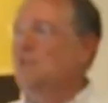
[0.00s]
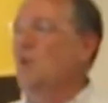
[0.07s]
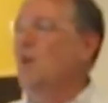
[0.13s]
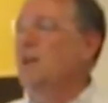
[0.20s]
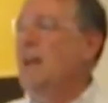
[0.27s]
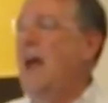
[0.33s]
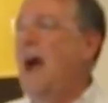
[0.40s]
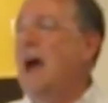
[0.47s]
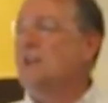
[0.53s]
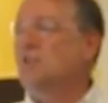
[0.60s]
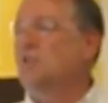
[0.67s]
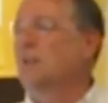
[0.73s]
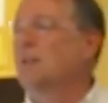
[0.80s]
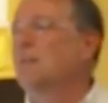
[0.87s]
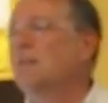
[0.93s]
is going to
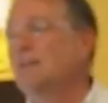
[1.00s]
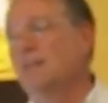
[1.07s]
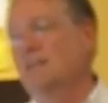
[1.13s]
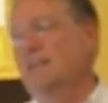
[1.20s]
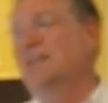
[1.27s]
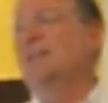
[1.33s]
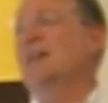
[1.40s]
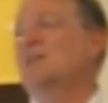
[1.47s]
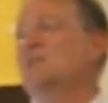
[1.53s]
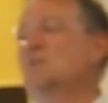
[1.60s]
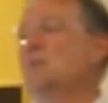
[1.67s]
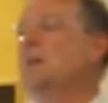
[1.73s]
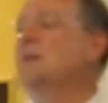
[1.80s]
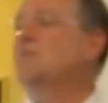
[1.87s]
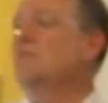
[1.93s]
Ashland
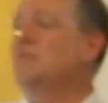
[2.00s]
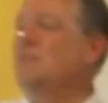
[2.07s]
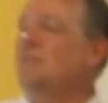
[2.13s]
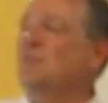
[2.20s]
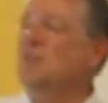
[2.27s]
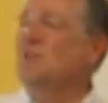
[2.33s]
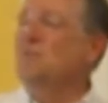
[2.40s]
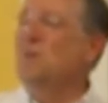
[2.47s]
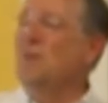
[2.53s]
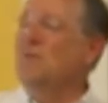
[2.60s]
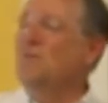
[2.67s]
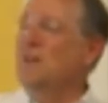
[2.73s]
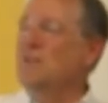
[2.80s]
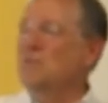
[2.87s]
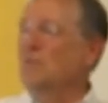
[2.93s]
next week for the
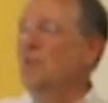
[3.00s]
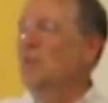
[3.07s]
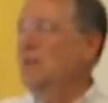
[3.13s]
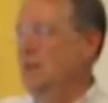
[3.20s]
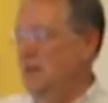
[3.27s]
Shakespearean Festival,